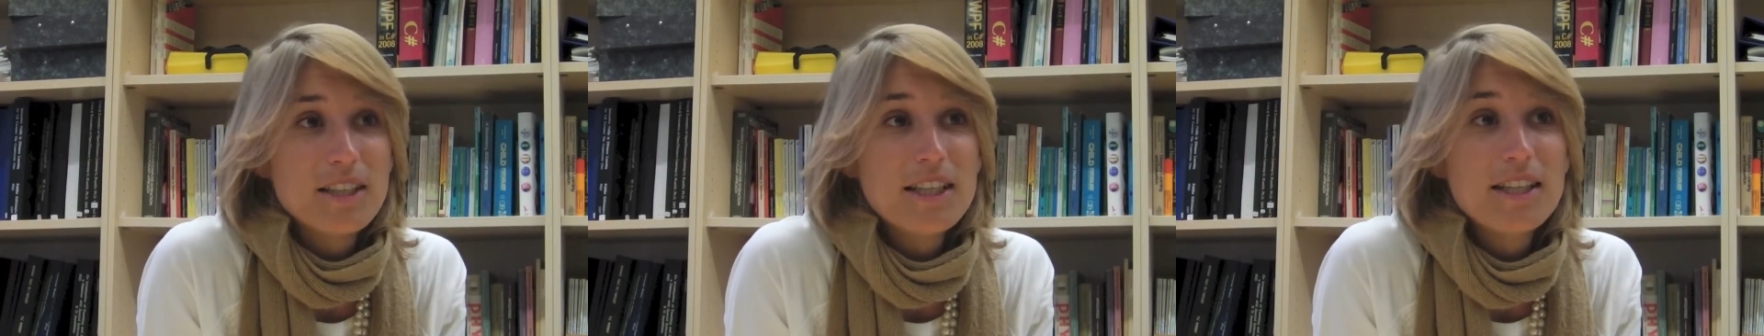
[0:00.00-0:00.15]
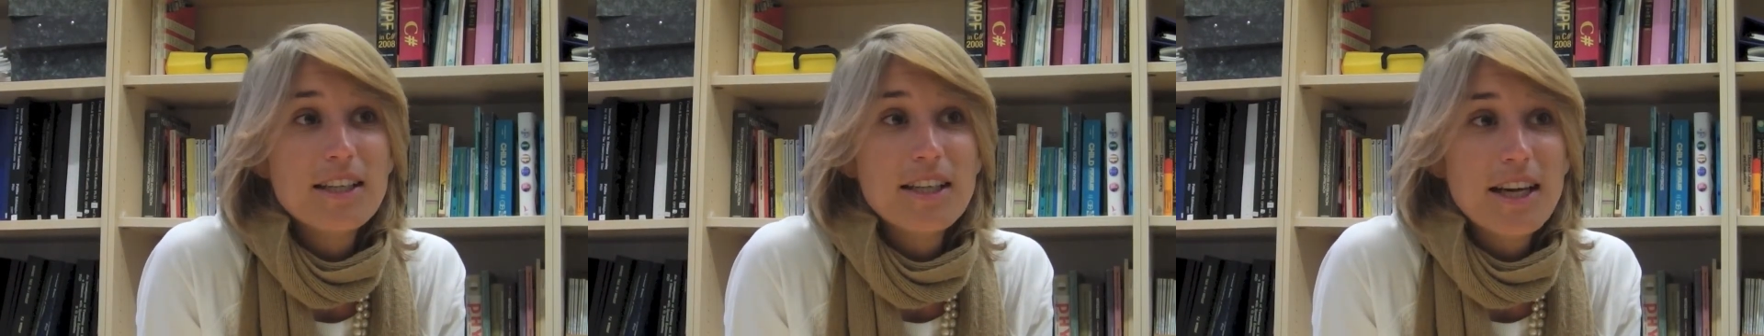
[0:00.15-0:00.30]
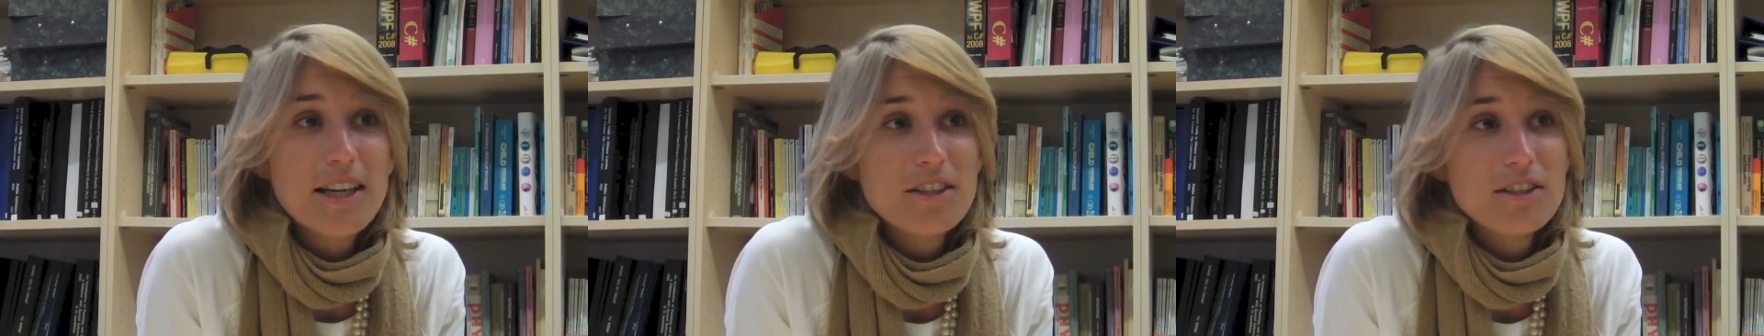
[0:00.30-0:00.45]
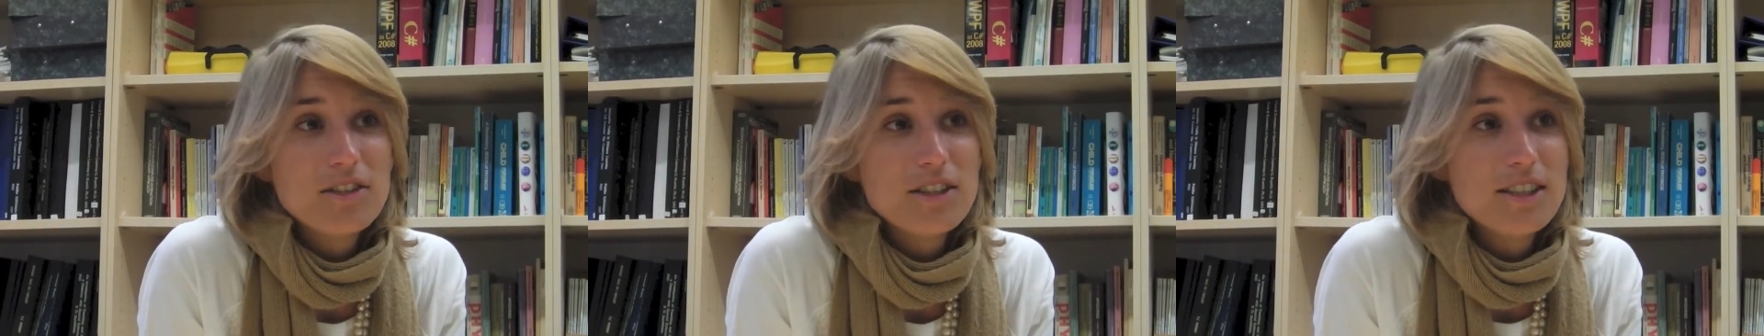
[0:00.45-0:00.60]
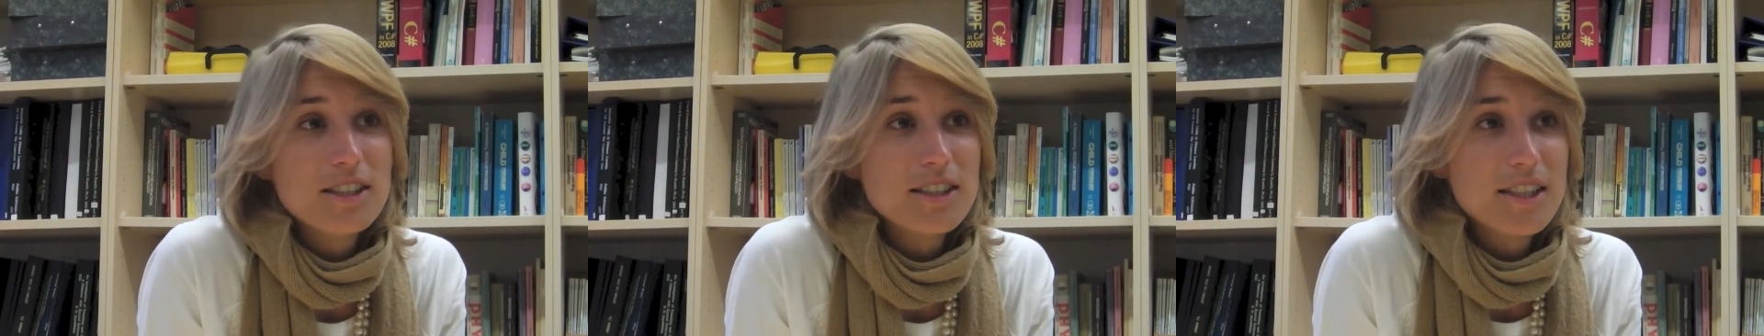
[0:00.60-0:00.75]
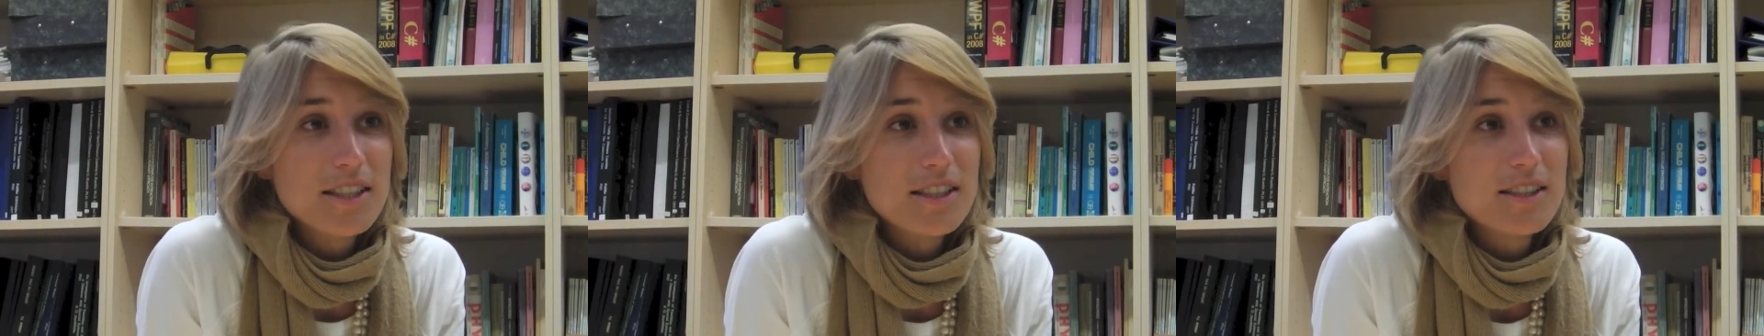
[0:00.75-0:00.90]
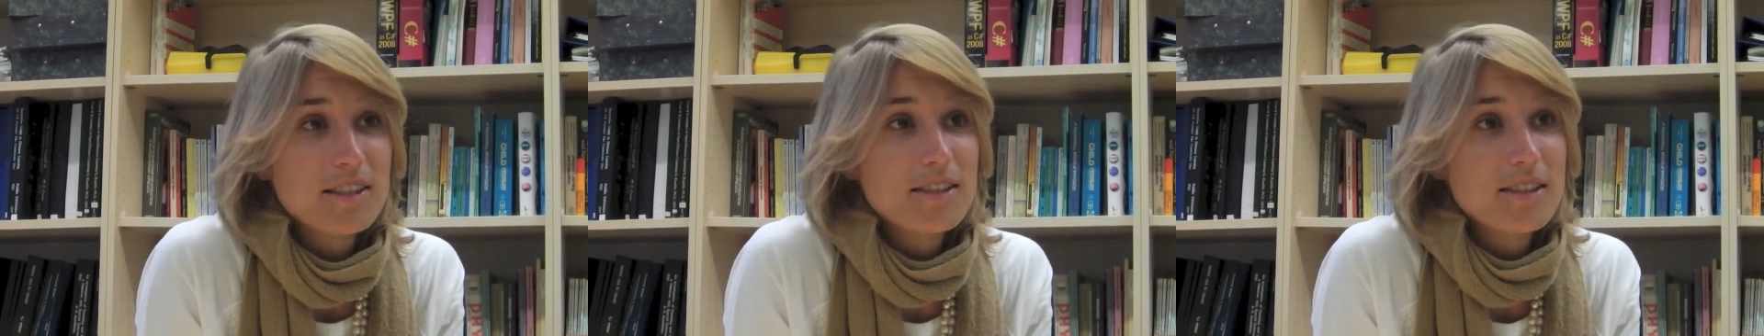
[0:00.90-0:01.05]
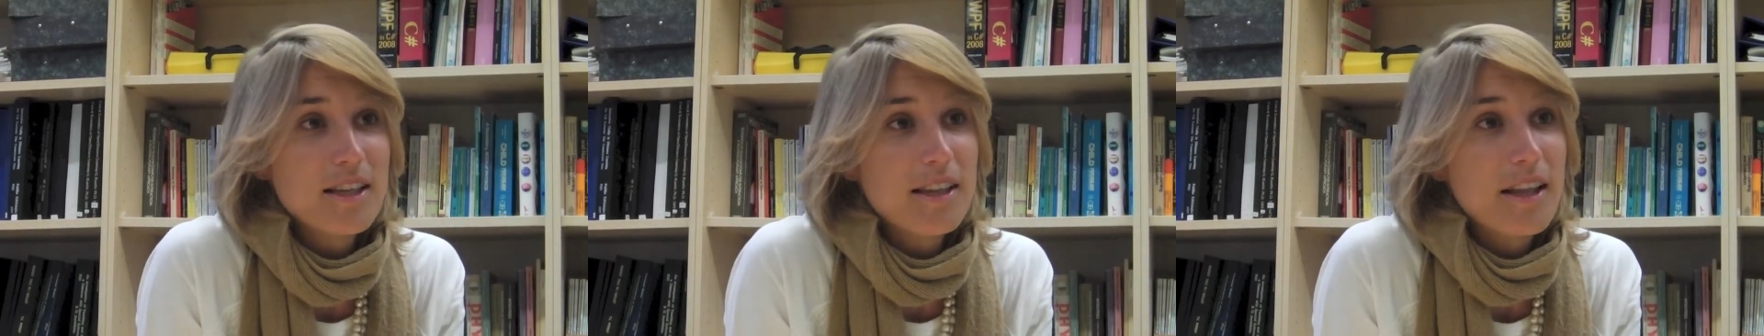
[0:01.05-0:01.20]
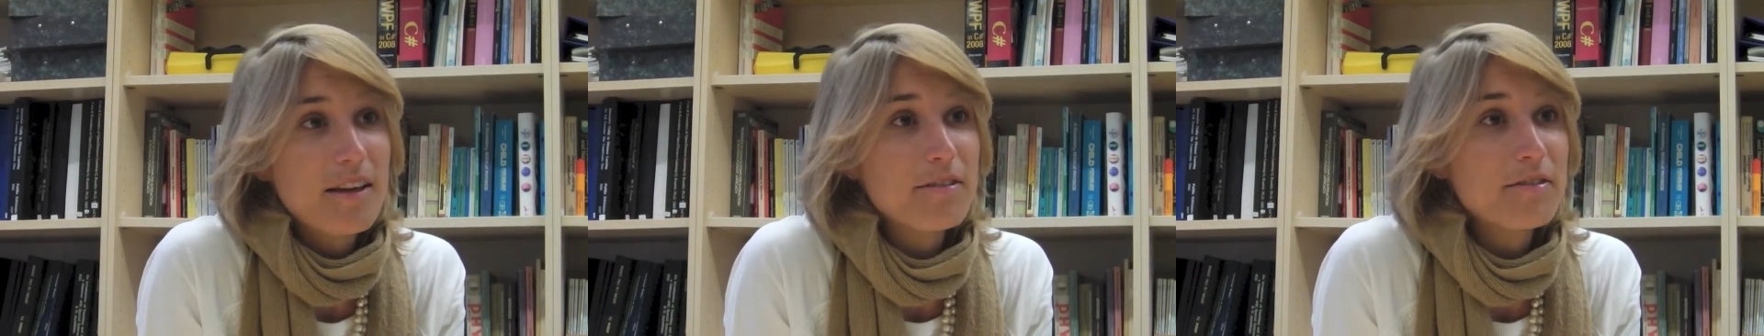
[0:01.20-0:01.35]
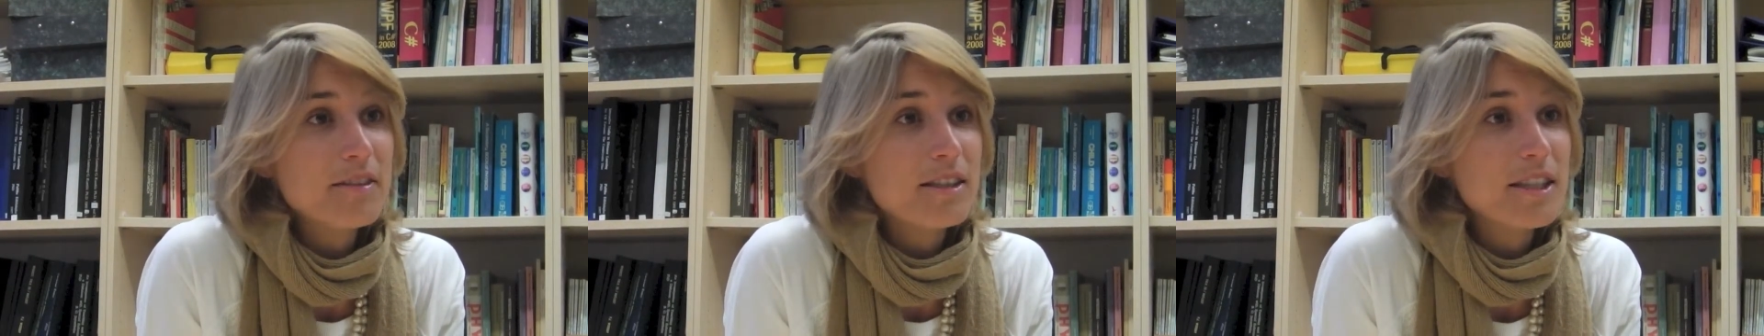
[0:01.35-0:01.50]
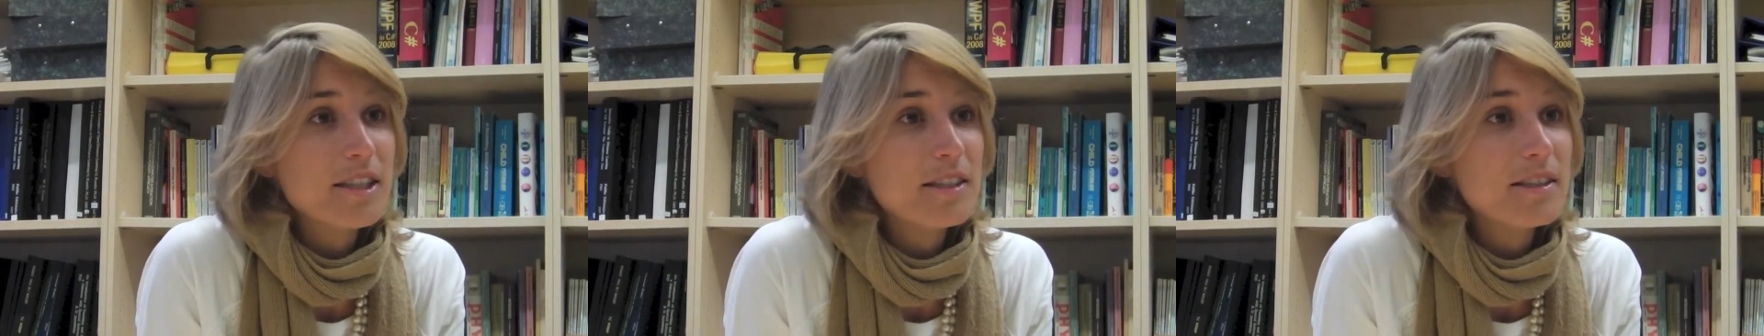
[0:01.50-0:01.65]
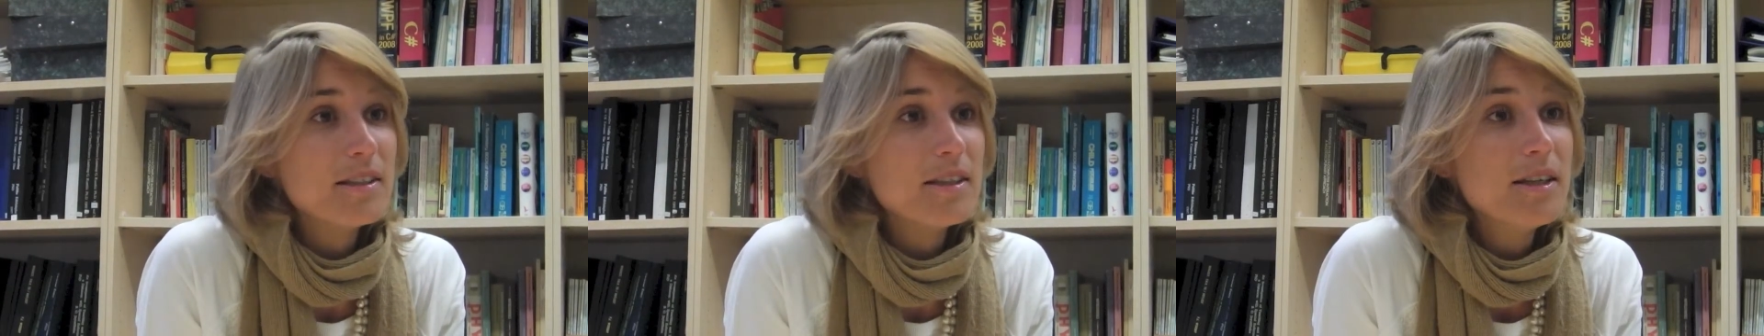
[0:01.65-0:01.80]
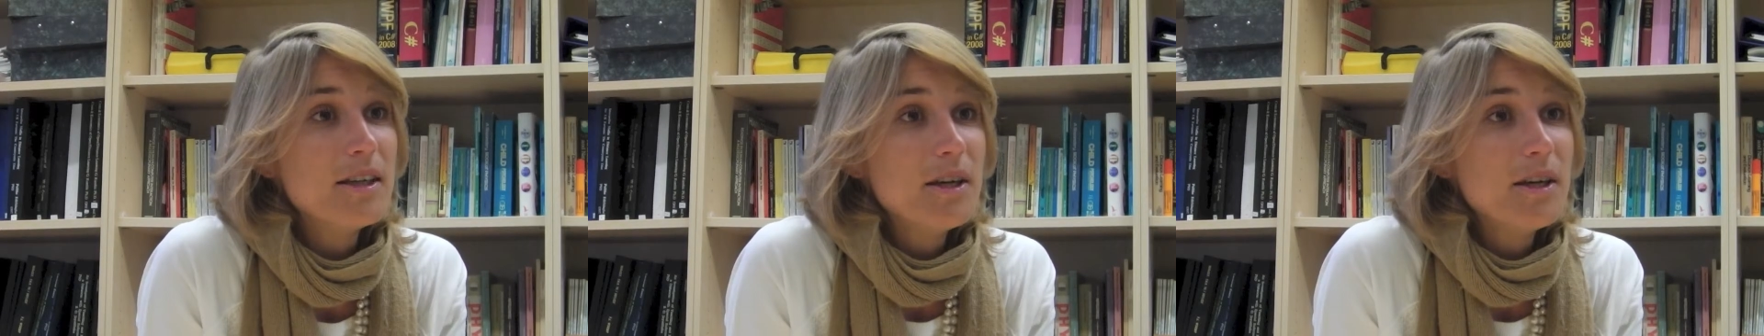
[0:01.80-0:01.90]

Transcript: in countries such as South Africa,